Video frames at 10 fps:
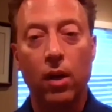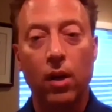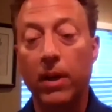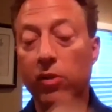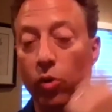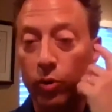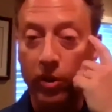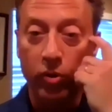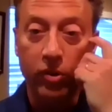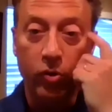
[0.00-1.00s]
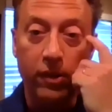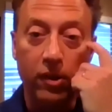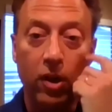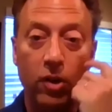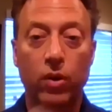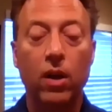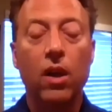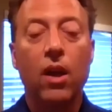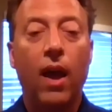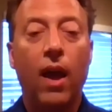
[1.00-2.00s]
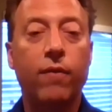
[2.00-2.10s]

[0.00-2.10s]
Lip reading: many school districts across the country have